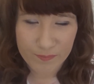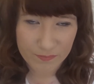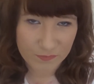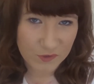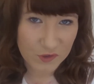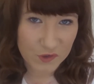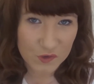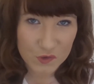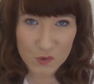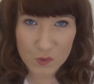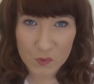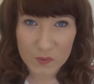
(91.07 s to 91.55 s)

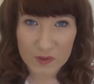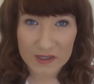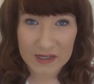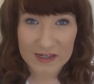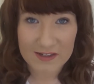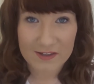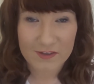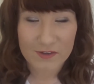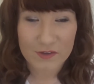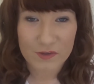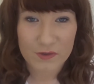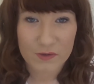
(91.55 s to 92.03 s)
Just going
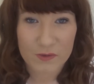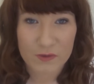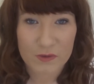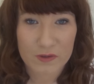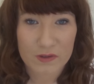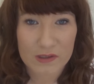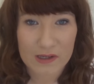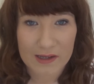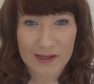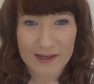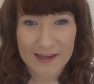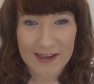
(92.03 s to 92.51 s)
into
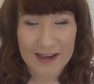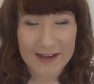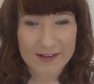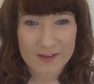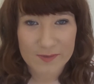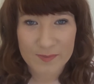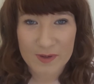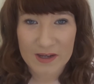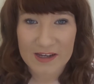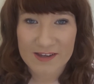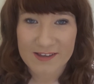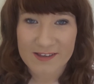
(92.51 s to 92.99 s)

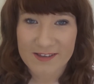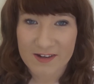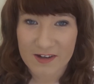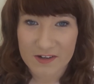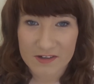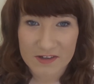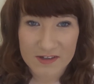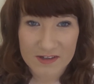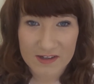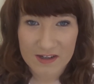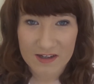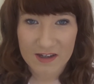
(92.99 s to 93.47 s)
academy, I
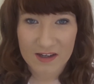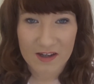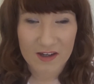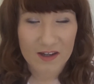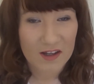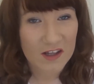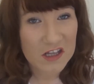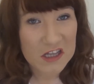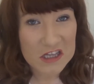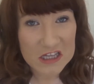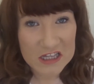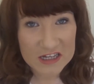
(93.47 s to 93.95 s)
started it
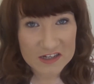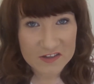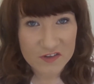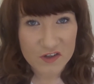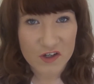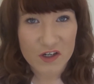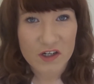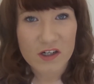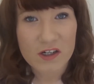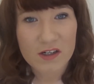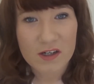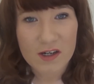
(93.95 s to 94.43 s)

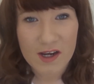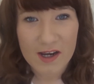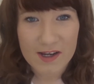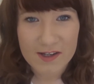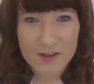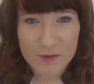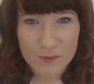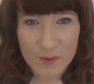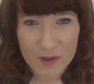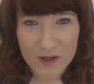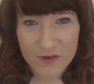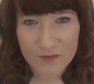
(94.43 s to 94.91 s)
later
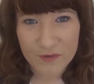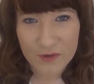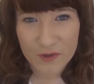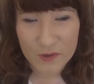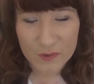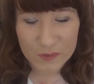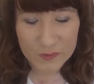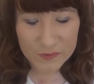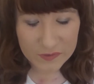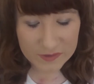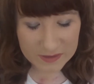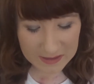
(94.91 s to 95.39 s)
at
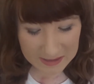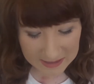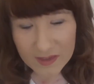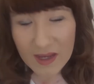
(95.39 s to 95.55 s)
12-year-old.